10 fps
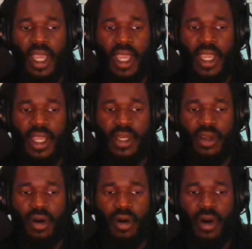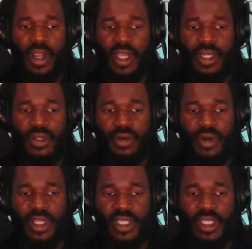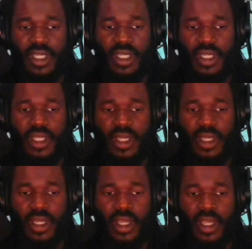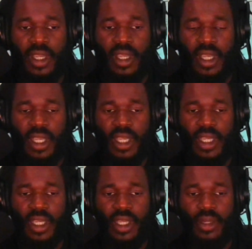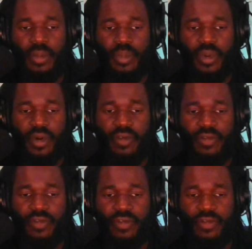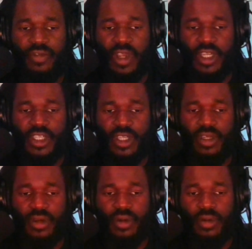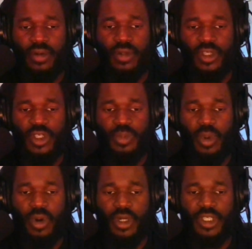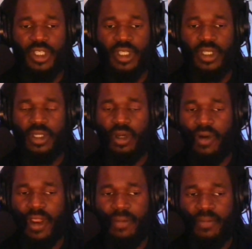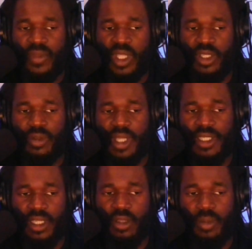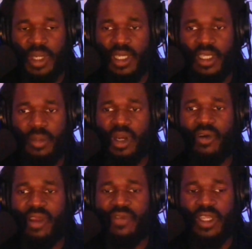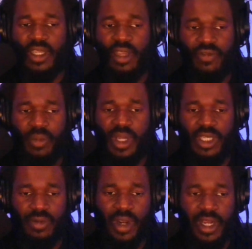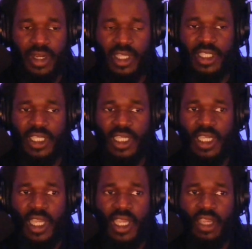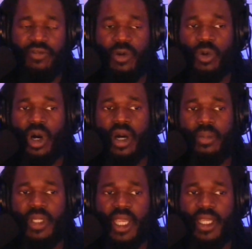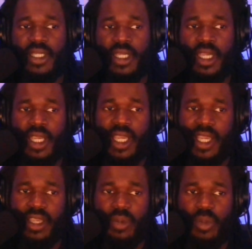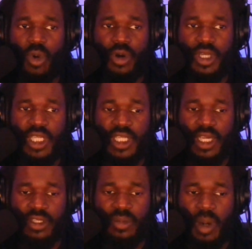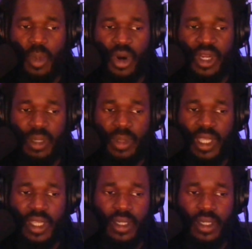and are interested in professional sports. All right. So that's a little bit of demographic information right here. Let's see if it will update and give me more details of my marketing plan.